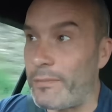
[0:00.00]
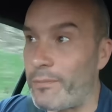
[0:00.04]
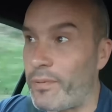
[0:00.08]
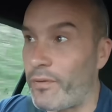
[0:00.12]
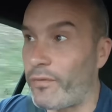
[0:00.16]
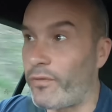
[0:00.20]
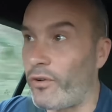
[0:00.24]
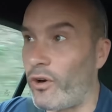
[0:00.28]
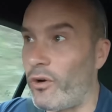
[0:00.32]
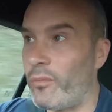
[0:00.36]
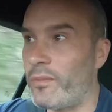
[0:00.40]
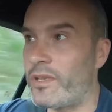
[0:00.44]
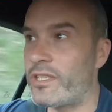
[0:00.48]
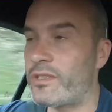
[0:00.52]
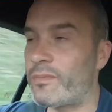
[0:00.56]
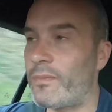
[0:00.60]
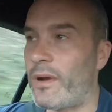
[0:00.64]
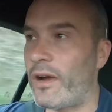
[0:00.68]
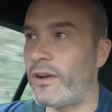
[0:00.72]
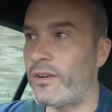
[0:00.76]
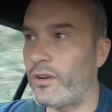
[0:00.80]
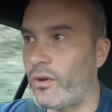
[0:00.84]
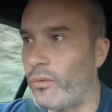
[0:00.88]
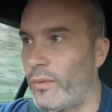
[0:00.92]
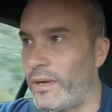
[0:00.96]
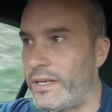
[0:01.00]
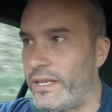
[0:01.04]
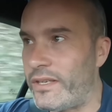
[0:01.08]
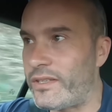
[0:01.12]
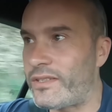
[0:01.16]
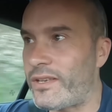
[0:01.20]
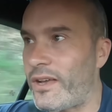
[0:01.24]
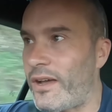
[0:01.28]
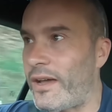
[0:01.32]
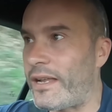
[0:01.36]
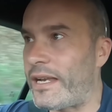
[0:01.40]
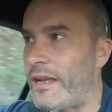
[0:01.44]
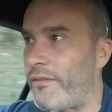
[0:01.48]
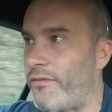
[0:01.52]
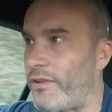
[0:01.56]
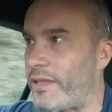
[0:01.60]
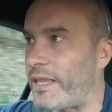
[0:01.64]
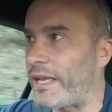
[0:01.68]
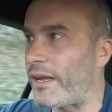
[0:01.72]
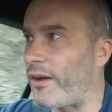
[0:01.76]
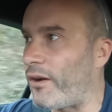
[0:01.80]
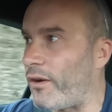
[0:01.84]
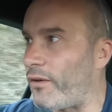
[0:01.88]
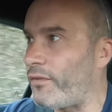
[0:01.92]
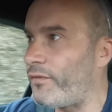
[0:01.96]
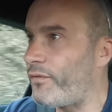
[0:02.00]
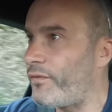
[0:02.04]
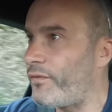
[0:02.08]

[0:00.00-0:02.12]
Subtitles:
performance mode or when you turn everything off.